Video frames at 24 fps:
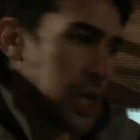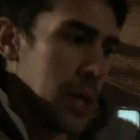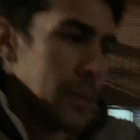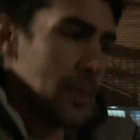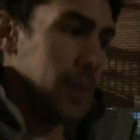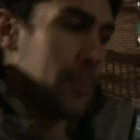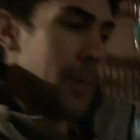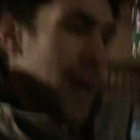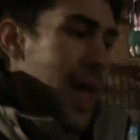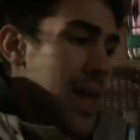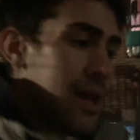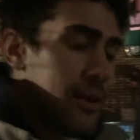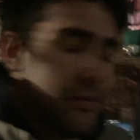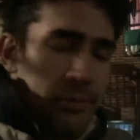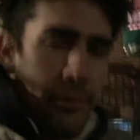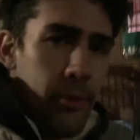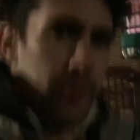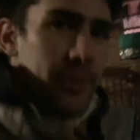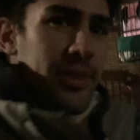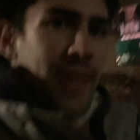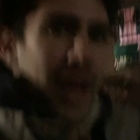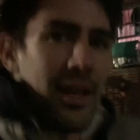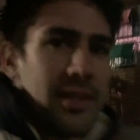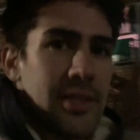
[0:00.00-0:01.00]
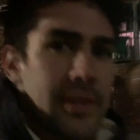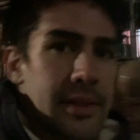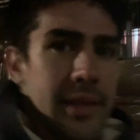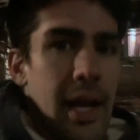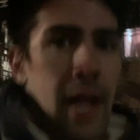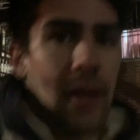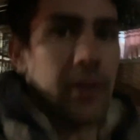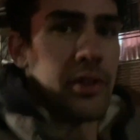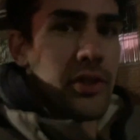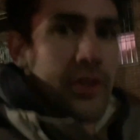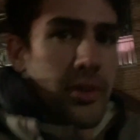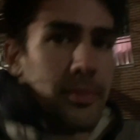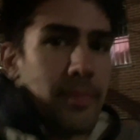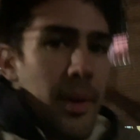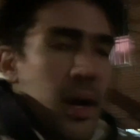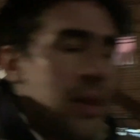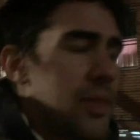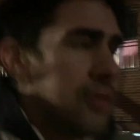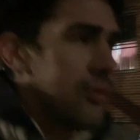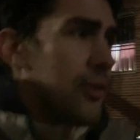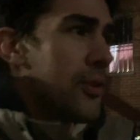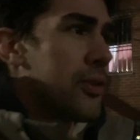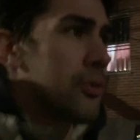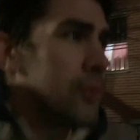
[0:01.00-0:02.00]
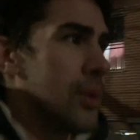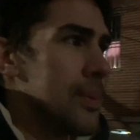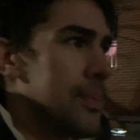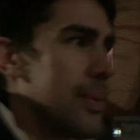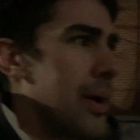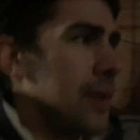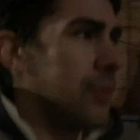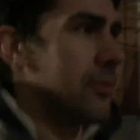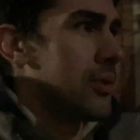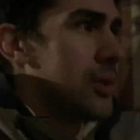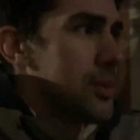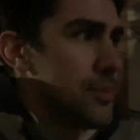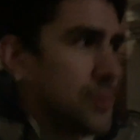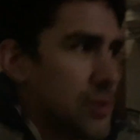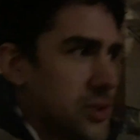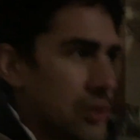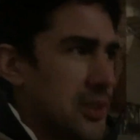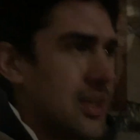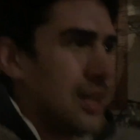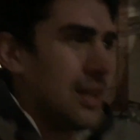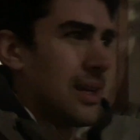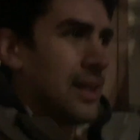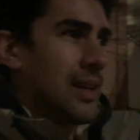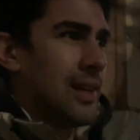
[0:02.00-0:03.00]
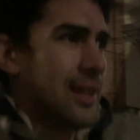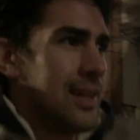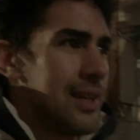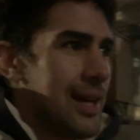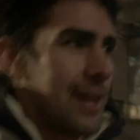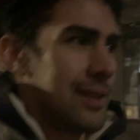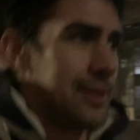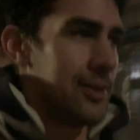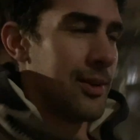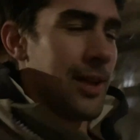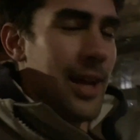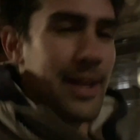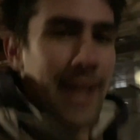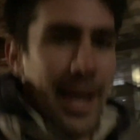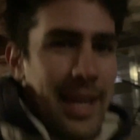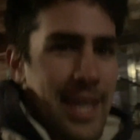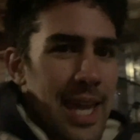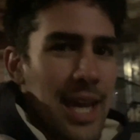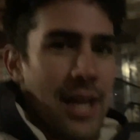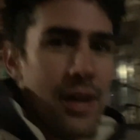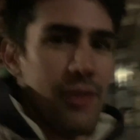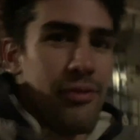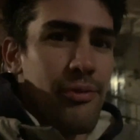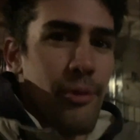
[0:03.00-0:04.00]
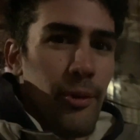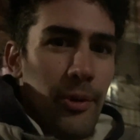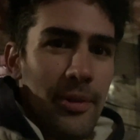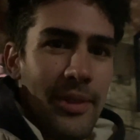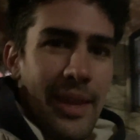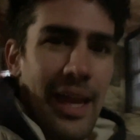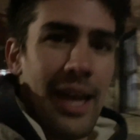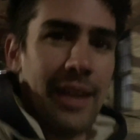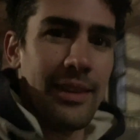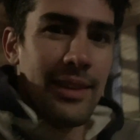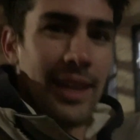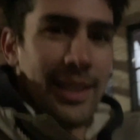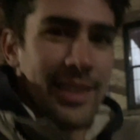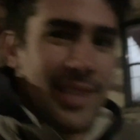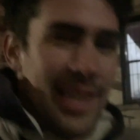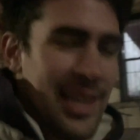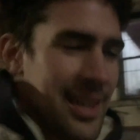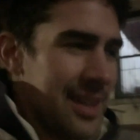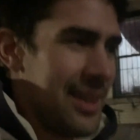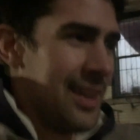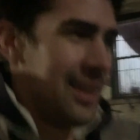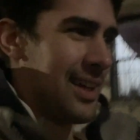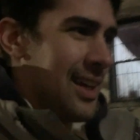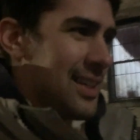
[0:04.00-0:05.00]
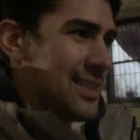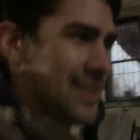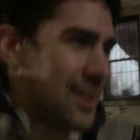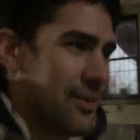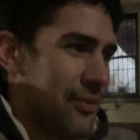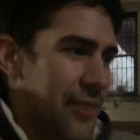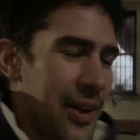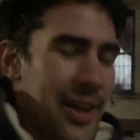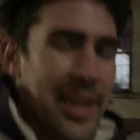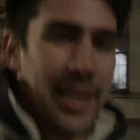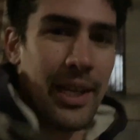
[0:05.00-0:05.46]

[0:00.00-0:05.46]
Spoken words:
be paying $4,000 a month for 3 bedrooms. And they're like, I can't afford that. It's not fucking